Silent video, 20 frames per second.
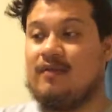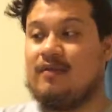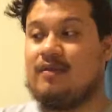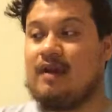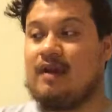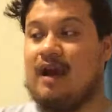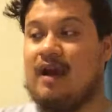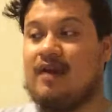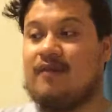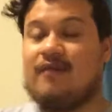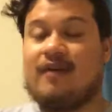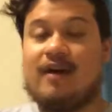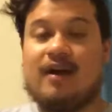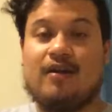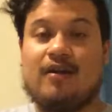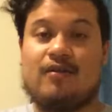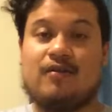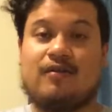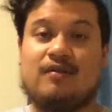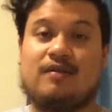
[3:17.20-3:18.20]
TIE
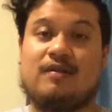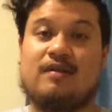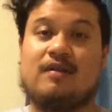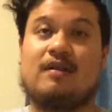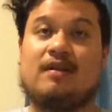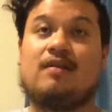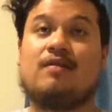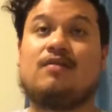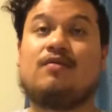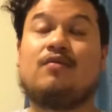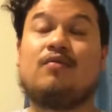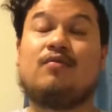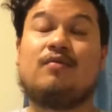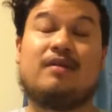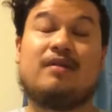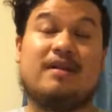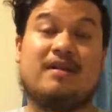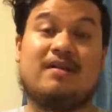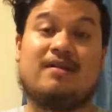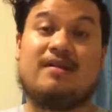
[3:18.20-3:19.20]
Fighters. This
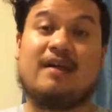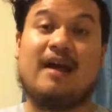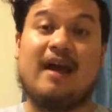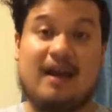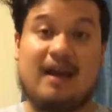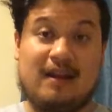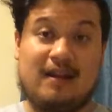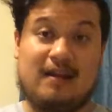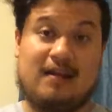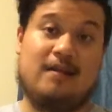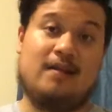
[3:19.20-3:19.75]
dude designed